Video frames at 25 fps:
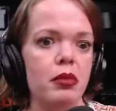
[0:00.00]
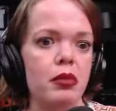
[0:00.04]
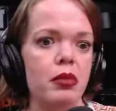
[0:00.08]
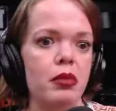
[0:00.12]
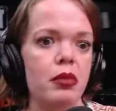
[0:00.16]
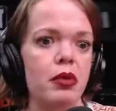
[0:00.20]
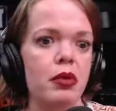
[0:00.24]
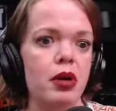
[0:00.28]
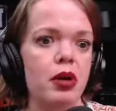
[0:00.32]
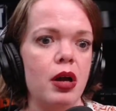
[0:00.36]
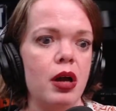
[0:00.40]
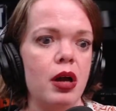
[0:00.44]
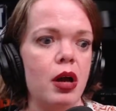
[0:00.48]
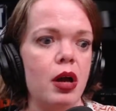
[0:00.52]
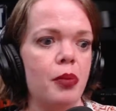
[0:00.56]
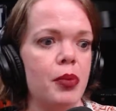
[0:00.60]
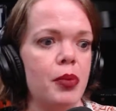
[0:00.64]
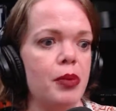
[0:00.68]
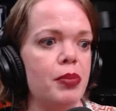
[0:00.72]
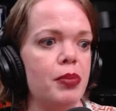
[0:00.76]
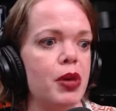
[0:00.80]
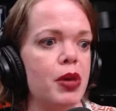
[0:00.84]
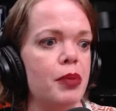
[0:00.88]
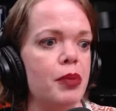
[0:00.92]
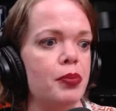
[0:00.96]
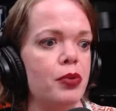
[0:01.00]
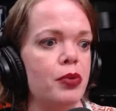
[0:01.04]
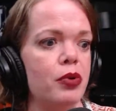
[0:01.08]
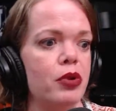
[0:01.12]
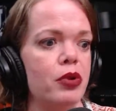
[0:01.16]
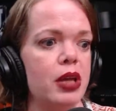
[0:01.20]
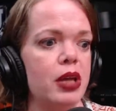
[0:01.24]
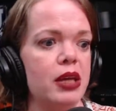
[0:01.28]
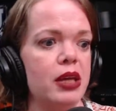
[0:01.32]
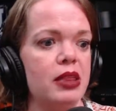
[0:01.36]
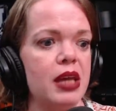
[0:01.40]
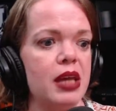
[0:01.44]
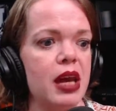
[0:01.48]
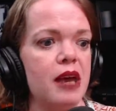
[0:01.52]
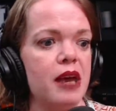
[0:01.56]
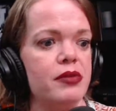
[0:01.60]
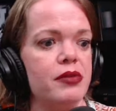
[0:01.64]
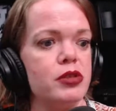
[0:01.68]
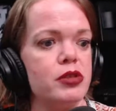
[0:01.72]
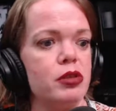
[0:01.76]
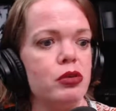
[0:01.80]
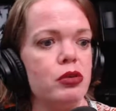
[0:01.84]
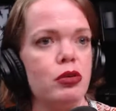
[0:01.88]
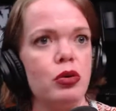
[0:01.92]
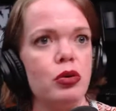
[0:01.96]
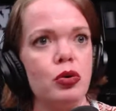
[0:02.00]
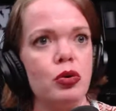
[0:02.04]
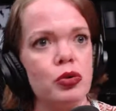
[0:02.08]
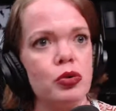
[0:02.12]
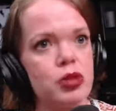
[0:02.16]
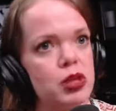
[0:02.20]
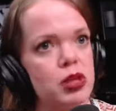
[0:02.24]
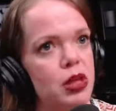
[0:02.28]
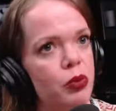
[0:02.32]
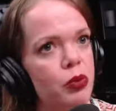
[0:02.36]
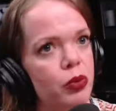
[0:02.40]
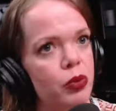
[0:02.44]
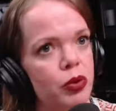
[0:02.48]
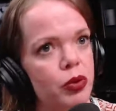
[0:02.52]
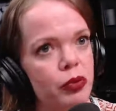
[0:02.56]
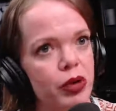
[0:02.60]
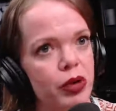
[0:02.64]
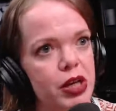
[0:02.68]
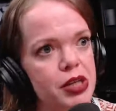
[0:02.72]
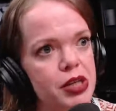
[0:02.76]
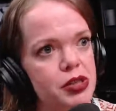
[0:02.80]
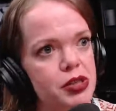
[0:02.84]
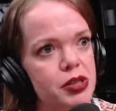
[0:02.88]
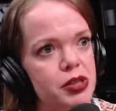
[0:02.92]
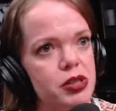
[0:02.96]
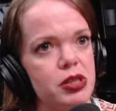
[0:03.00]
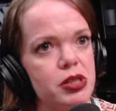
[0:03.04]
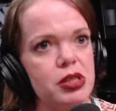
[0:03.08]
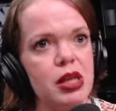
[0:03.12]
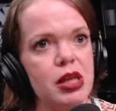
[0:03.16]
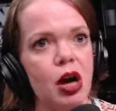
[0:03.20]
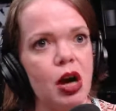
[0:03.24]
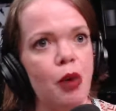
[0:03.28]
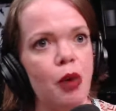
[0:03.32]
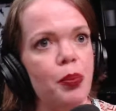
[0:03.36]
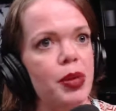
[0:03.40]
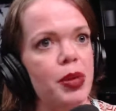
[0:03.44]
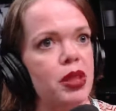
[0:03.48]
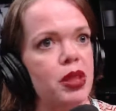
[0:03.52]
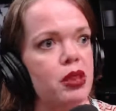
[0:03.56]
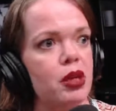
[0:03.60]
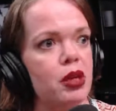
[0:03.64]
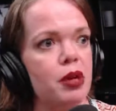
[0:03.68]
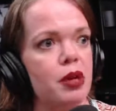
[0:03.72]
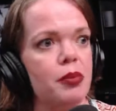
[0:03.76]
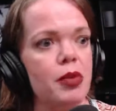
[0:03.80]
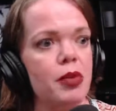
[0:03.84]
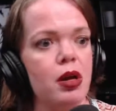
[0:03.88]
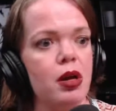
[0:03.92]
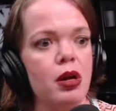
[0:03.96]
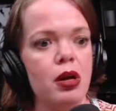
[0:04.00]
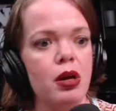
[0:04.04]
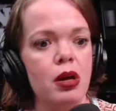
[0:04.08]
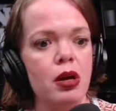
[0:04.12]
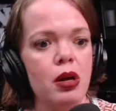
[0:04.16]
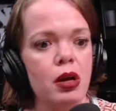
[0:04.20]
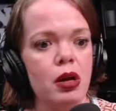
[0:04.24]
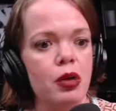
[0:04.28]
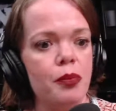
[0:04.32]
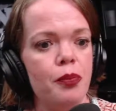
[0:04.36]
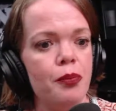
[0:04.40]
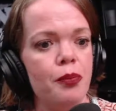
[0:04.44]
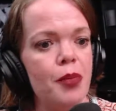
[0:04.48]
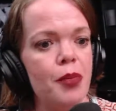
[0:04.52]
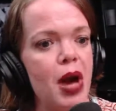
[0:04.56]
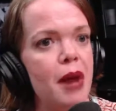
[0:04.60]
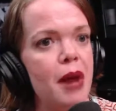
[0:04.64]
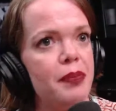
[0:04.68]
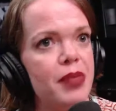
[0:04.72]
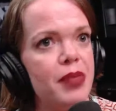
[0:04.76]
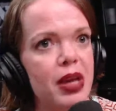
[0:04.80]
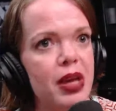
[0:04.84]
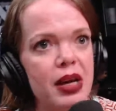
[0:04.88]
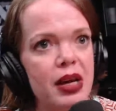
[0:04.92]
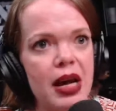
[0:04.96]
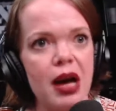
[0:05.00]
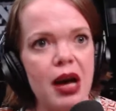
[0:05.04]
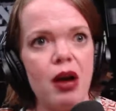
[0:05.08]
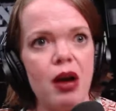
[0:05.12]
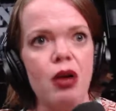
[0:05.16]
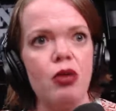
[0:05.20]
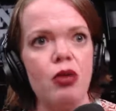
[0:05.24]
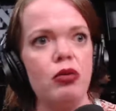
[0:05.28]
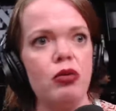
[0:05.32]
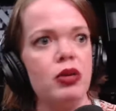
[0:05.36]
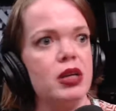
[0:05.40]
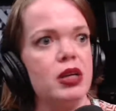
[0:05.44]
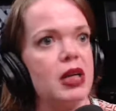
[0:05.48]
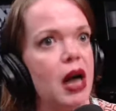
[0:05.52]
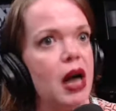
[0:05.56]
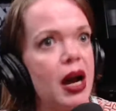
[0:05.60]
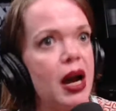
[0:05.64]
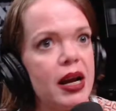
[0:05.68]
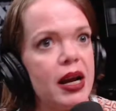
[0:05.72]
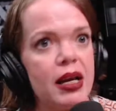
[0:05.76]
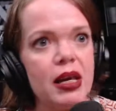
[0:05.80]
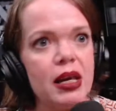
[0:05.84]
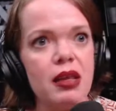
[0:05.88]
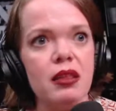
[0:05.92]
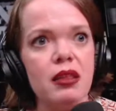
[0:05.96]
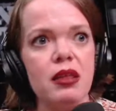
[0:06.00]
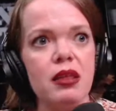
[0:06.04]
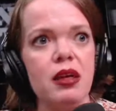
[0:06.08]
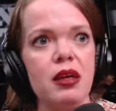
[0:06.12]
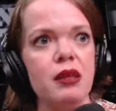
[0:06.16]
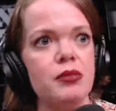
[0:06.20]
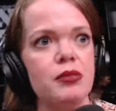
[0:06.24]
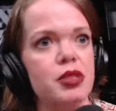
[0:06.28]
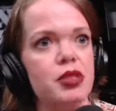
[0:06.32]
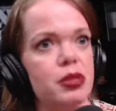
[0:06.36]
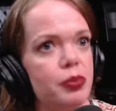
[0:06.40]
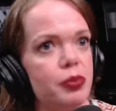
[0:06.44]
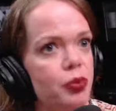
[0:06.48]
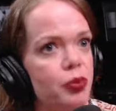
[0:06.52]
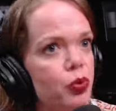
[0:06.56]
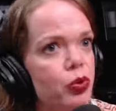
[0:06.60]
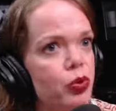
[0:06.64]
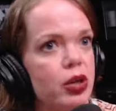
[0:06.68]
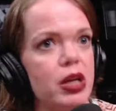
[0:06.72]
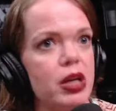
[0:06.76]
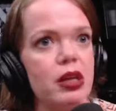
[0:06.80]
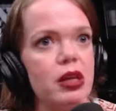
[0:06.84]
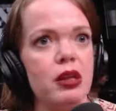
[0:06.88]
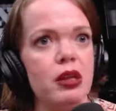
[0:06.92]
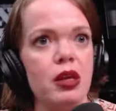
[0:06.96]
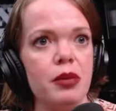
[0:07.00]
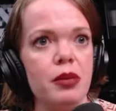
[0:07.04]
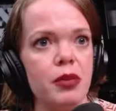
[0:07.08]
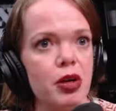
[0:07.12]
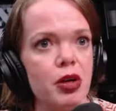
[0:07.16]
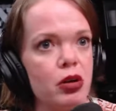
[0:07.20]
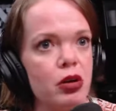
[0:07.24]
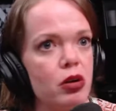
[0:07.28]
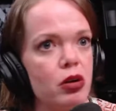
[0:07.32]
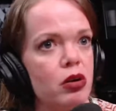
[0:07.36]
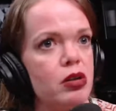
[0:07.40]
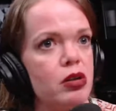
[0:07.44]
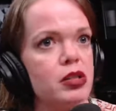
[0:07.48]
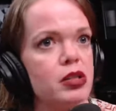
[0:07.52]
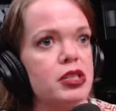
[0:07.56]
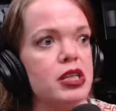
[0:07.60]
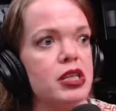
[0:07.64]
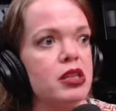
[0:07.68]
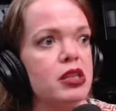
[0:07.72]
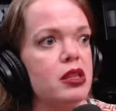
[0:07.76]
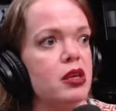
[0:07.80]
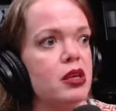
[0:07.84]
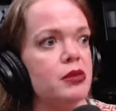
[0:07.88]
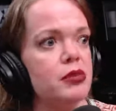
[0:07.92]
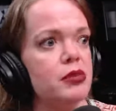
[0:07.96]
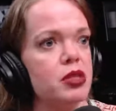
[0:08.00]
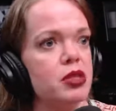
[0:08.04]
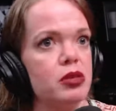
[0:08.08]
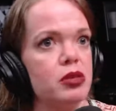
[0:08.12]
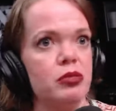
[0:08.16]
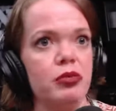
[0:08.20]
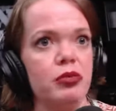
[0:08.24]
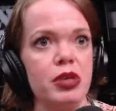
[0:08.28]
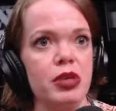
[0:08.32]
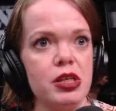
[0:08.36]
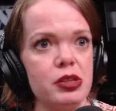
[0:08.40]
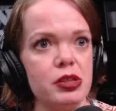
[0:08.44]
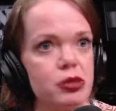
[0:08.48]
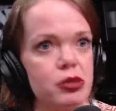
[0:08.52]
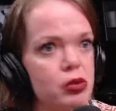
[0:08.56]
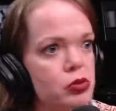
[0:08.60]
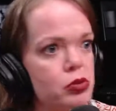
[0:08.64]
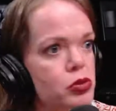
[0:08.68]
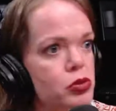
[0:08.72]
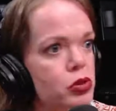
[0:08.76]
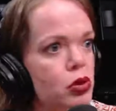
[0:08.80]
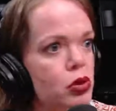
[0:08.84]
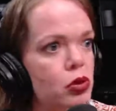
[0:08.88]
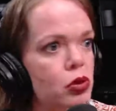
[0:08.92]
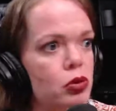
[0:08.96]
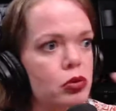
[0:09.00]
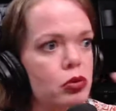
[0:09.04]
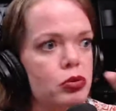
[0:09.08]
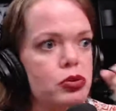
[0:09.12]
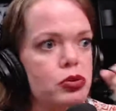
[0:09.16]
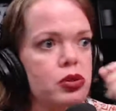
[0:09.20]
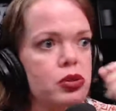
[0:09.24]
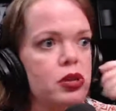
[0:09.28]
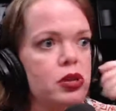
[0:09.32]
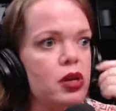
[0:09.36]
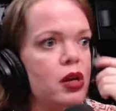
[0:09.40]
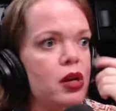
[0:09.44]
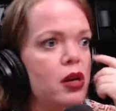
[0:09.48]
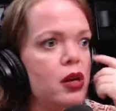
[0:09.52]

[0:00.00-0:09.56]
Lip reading: Helping people, like, they have certain goals that they want to reach, and just helping them map that out, guiding them, supporting them, encouraging them to reach those goals.